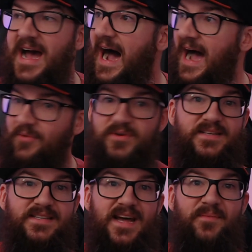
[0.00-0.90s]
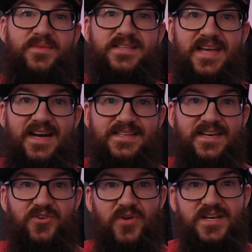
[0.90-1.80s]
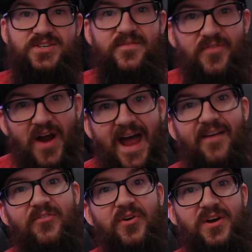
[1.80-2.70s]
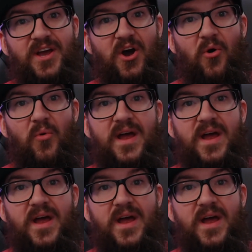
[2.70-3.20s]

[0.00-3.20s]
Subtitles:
I would have stopped this content creation forever ago.